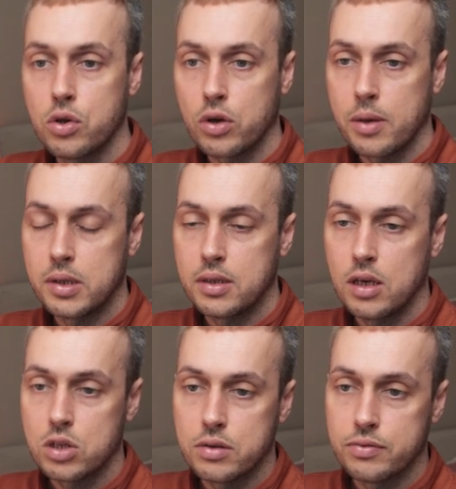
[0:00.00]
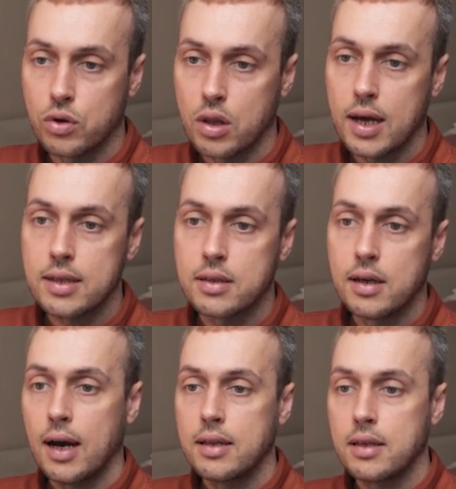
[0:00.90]
the documentation for that
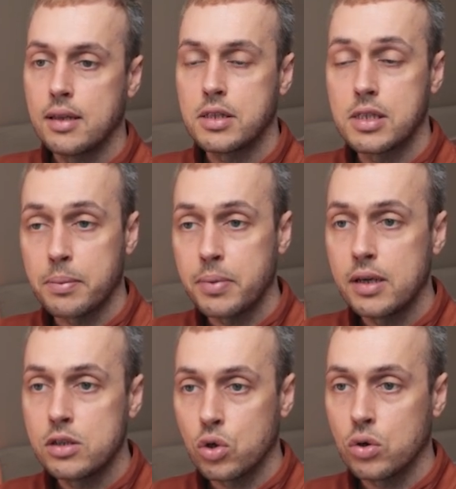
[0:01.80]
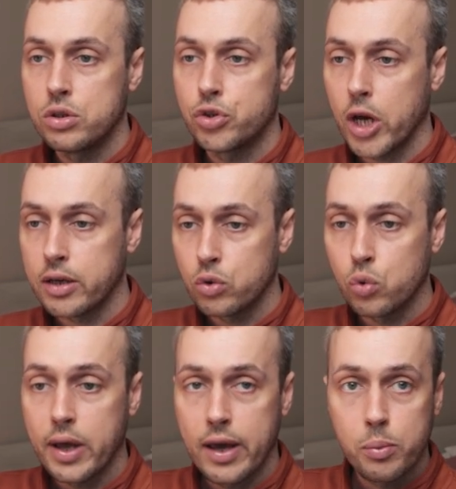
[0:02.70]
and this is a page on
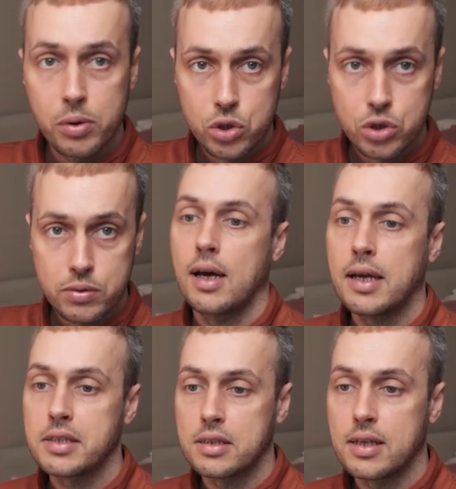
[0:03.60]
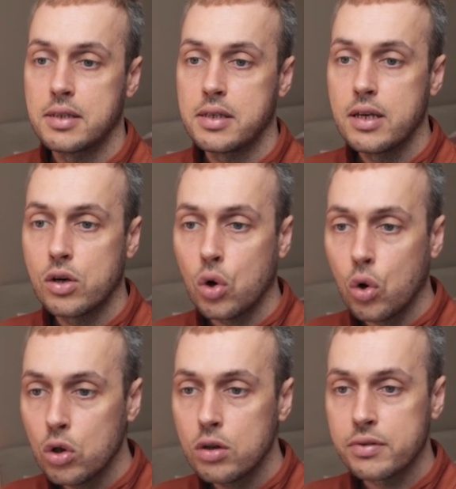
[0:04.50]
Django helpers. And as it says here,
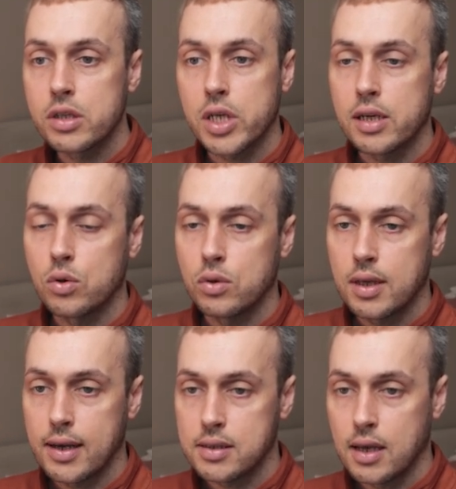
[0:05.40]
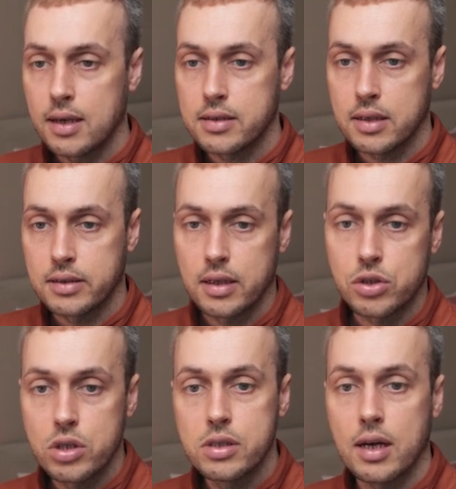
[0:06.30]
all of the Django test case
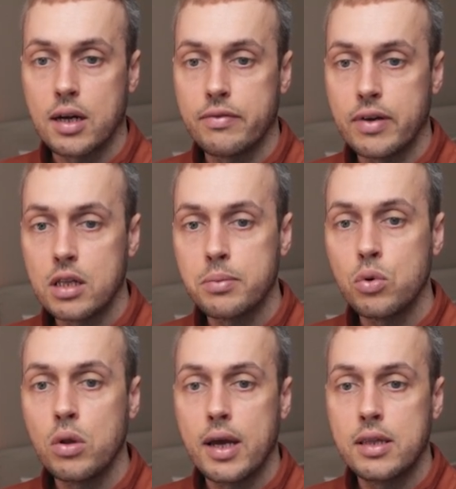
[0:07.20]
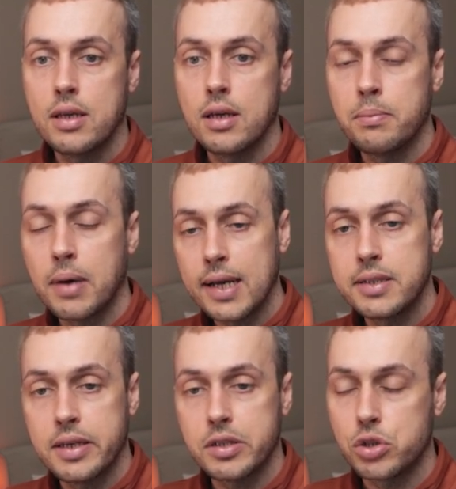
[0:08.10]
assertions are available in the
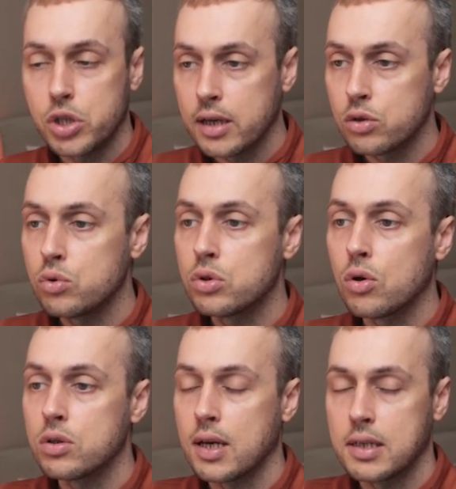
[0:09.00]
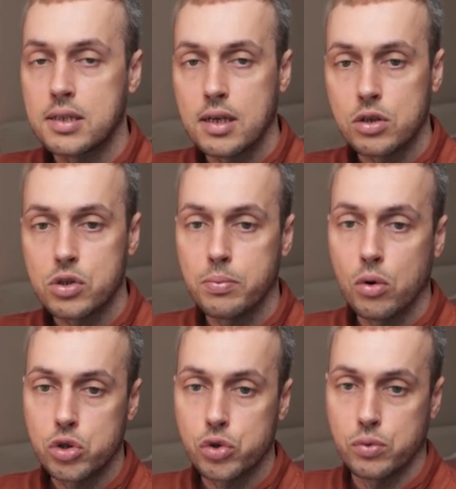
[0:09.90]
pytestdjango.asserts
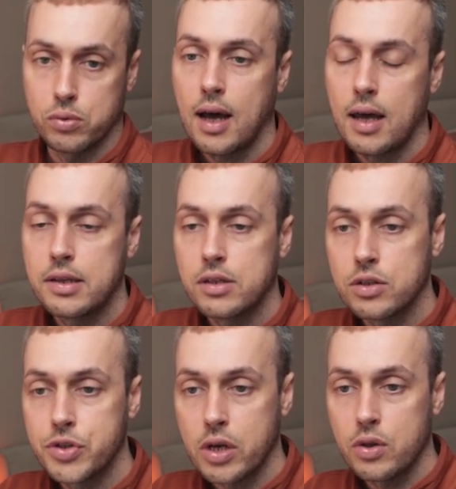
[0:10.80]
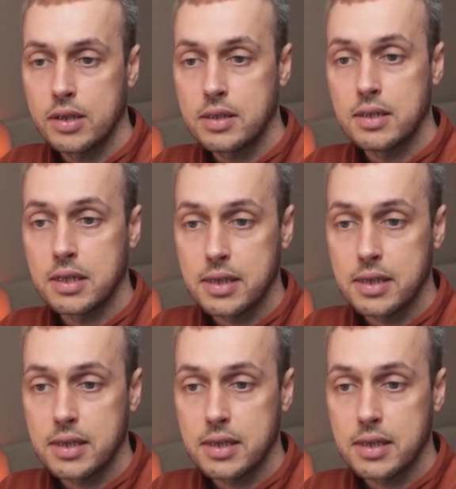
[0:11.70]
module. And it turns out this is